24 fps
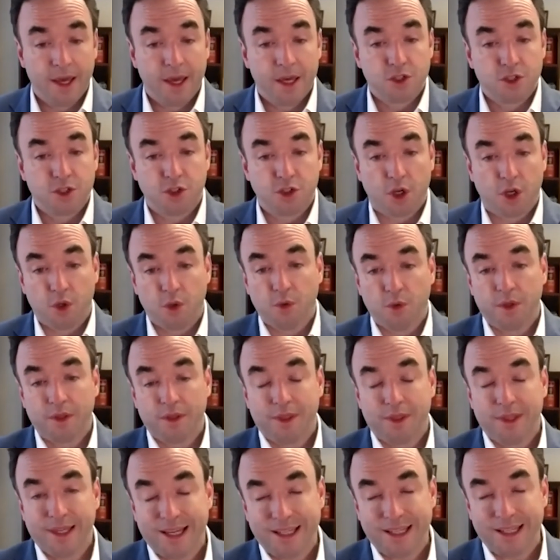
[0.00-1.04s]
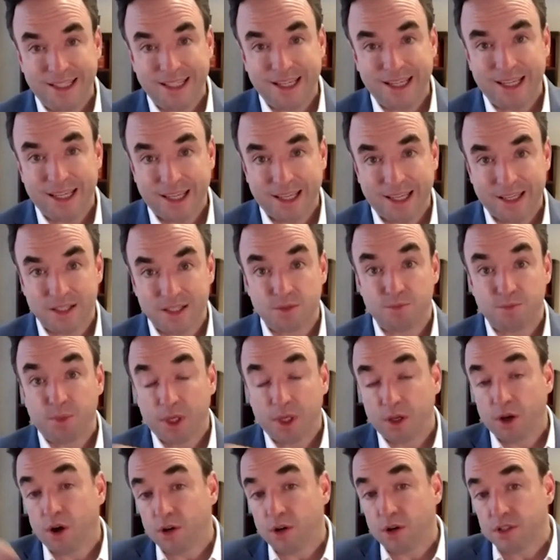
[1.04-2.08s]
So the idea is,
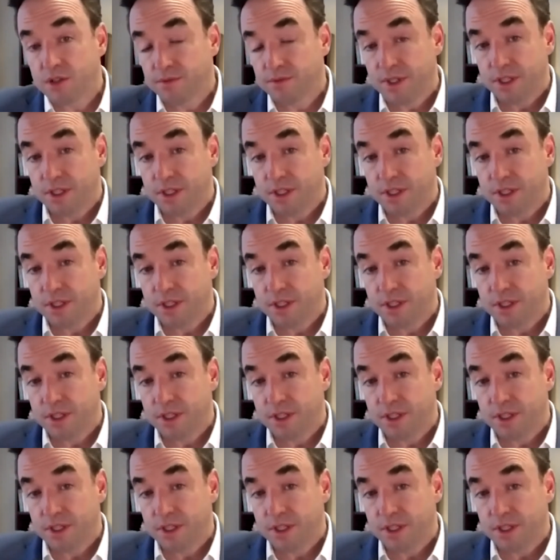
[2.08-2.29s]
because of